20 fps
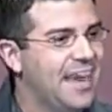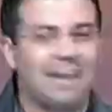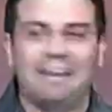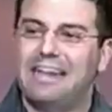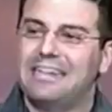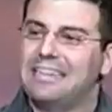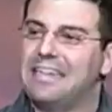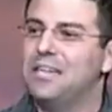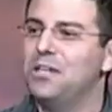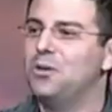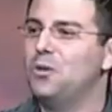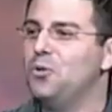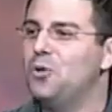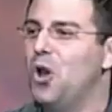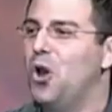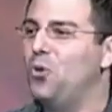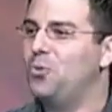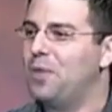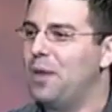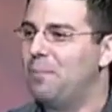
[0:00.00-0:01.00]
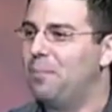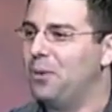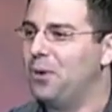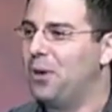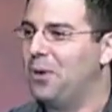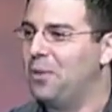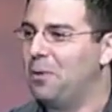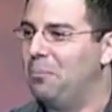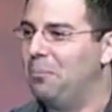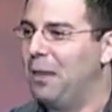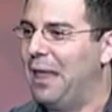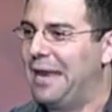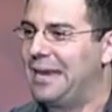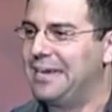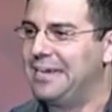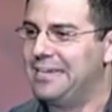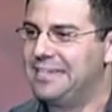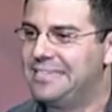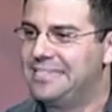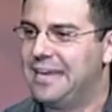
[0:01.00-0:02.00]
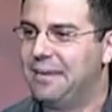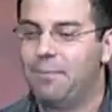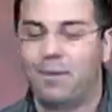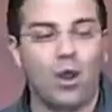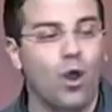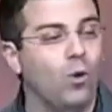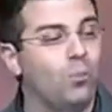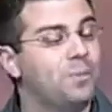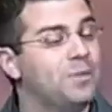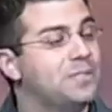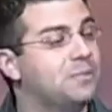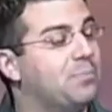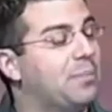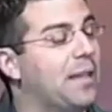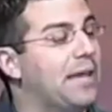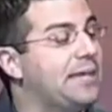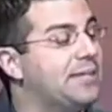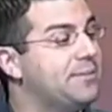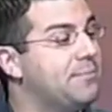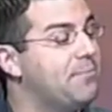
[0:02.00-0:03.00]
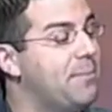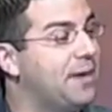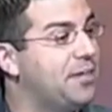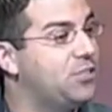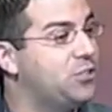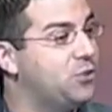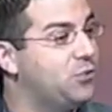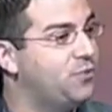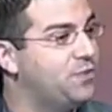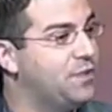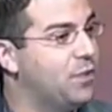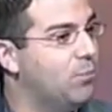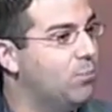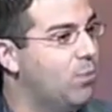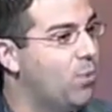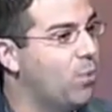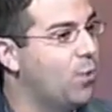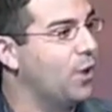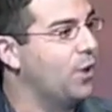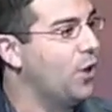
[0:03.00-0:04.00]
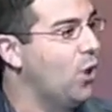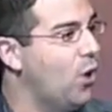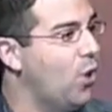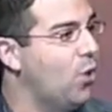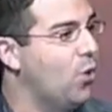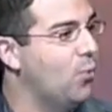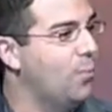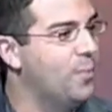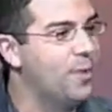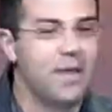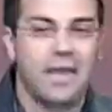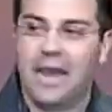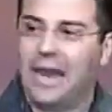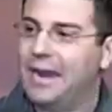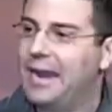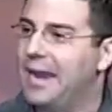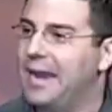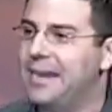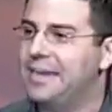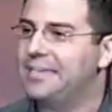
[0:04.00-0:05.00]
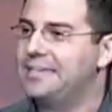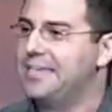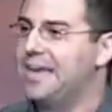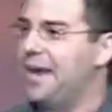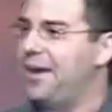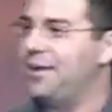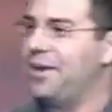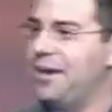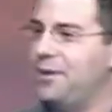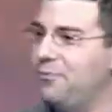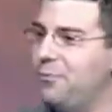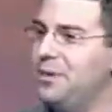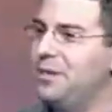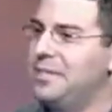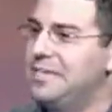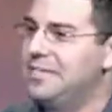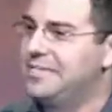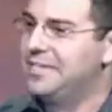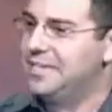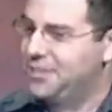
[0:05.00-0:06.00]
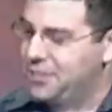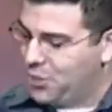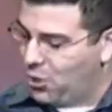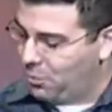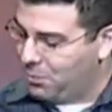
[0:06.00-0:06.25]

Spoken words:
I like the little note they put on the blanket. It said, "We hope this blanket makes you feel more at home." And I got to tell you, it really did.